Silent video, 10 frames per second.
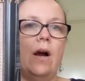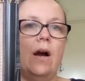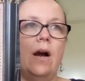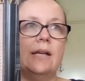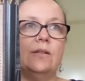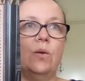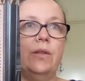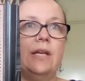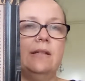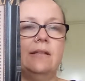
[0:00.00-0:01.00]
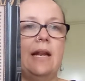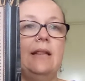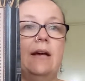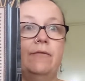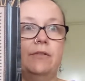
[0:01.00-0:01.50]
I saw this and I
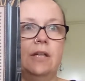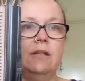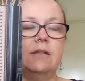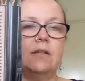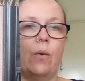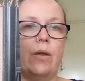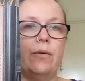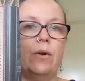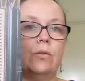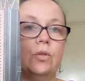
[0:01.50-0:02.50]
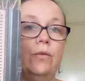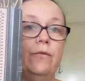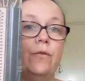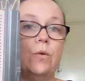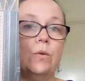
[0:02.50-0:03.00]
loved it, so I thought I'll do it
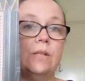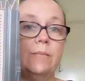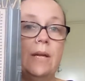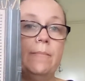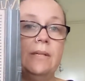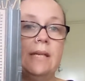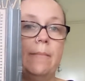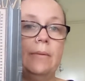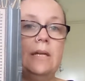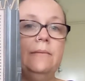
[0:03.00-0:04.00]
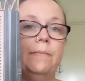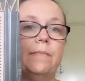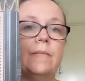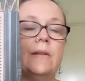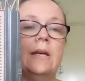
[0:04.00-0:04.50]
for September sampler,
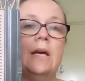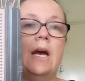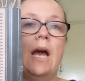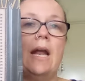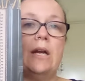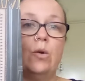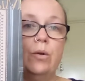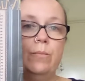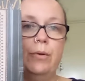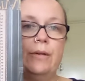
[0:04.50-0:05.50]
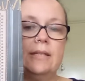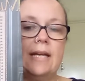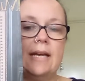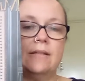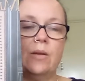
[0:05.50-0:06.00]
and I couldn't put it
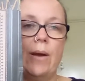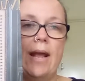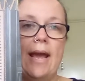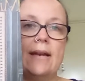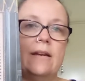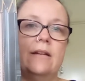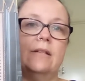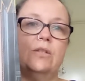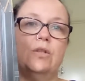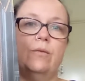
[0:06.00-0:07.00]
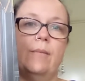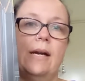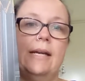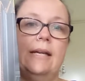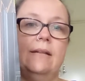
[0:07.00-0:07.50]
down, so I added it to
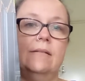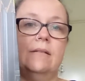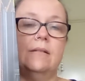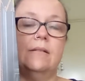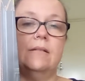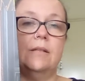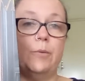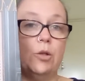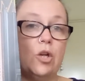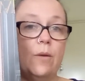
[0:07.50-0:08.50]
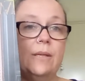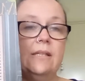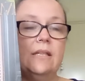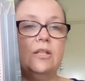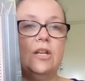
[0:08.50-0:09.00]
my Spooktober
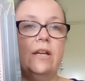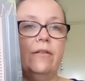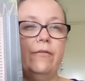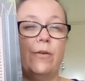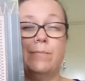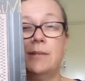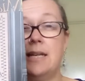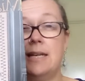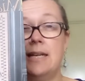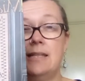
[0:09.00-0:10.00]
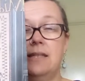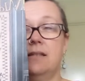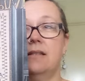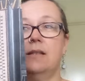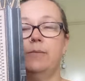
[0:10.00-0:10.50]
stitching from Dee Dee's
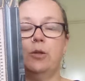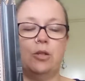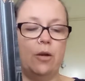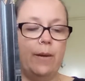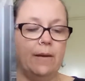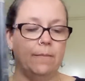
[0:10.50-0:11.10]
Spooktober.